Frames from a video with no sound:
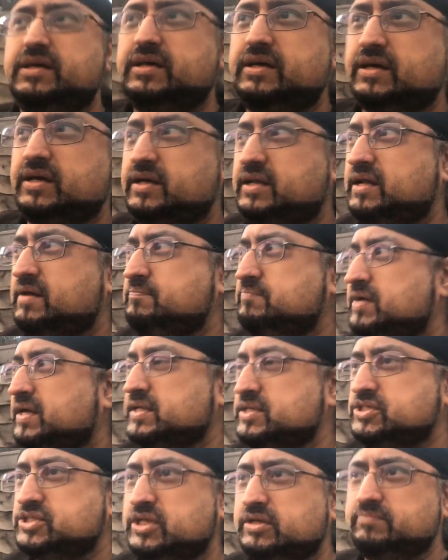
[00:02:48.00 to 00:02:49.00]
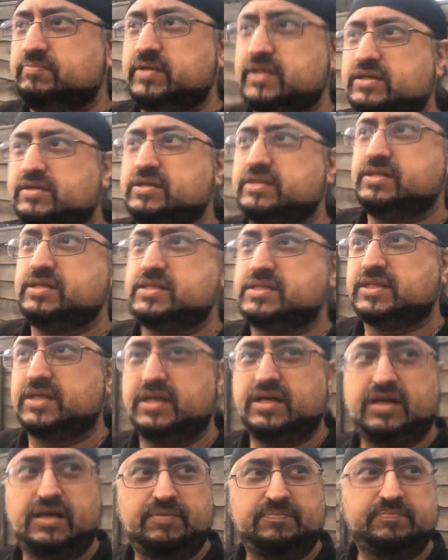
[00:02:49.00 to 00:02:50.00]
like punching, because
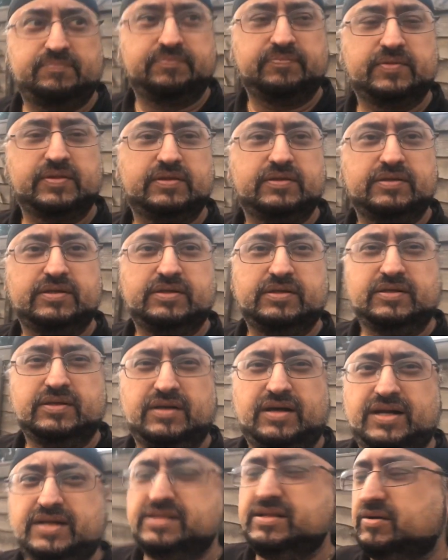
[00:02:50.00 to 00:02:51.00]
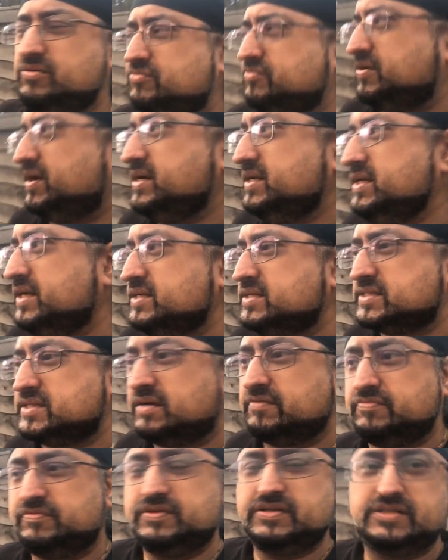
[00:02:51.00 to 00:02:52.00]
I don't know, running and
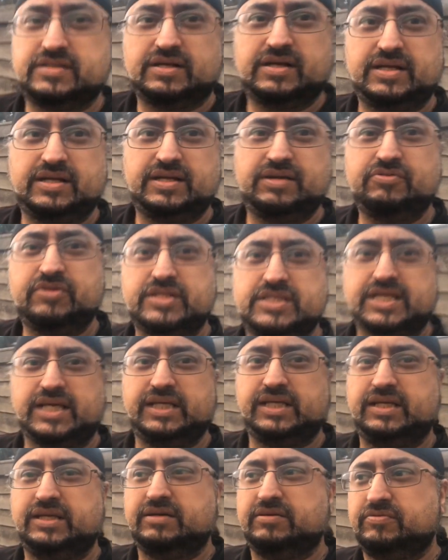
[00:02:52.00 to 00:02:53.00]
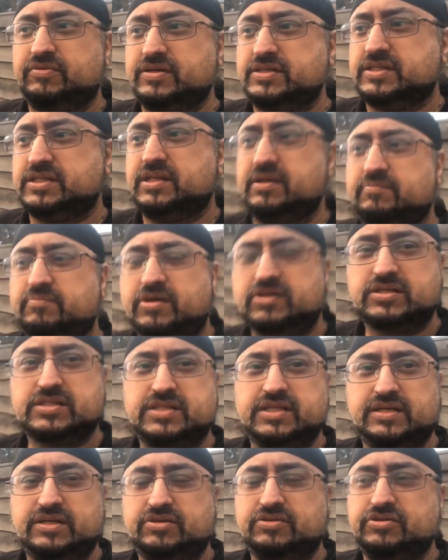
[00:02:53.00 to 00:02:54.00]
stuff is like irritating, whereas the
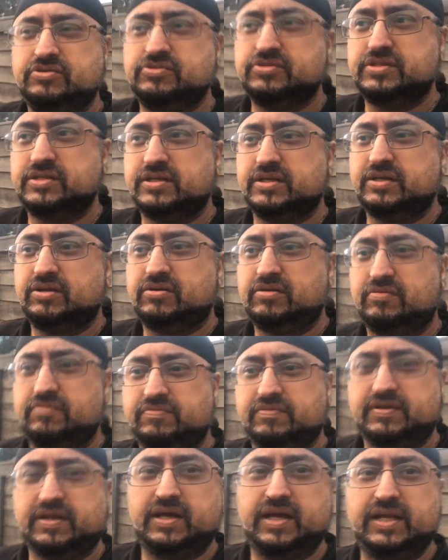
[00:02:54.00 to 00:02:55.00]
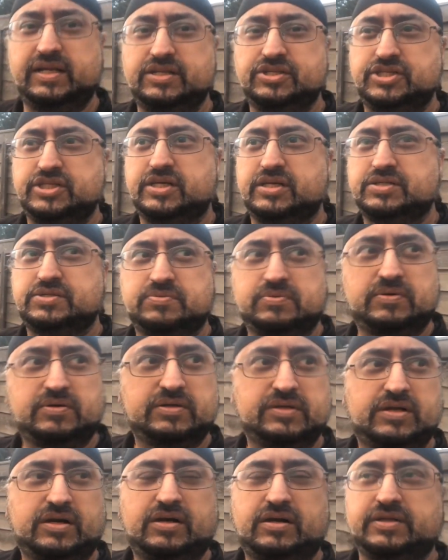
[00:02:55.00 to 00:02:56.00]
boxing, you're using a lot of energy as well
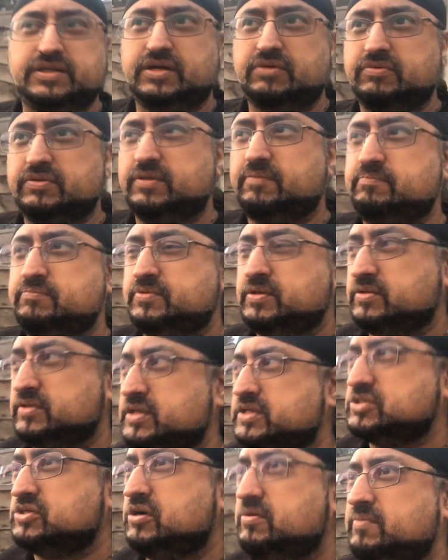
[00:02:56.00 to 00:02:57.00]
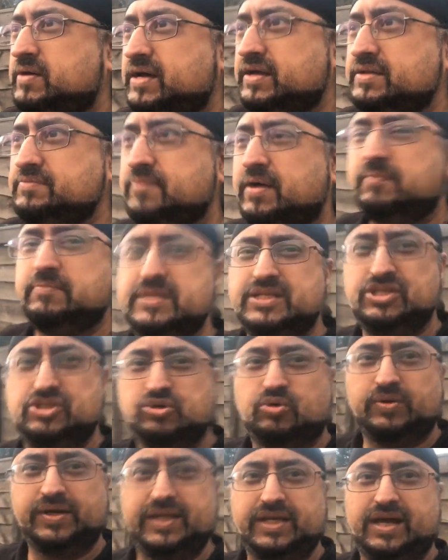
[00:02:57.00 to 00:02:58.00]
and cardio on the top. I'm
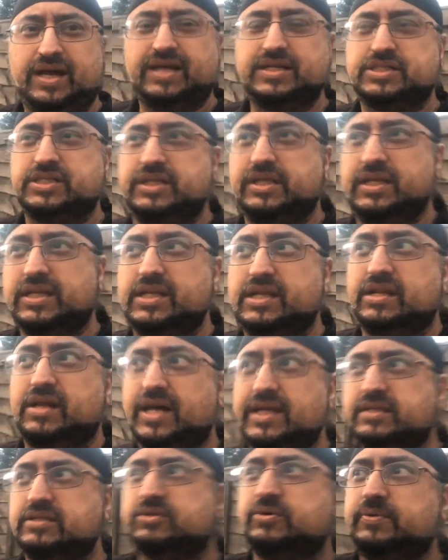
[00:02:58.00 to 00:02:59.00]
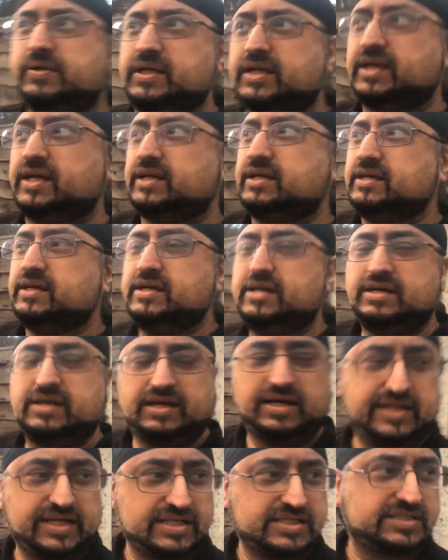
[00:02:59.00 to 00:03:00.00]
enjoying it. I actually like doing it,
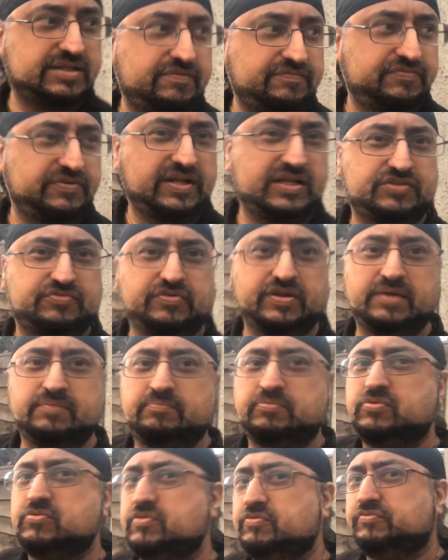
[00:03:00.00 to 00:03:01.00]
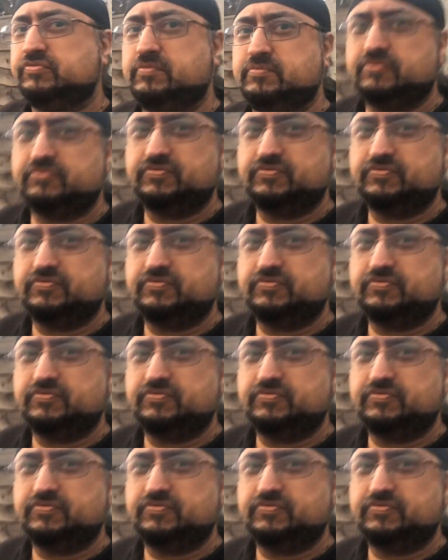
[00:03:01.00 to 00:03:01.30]
and that's something that's very important for me.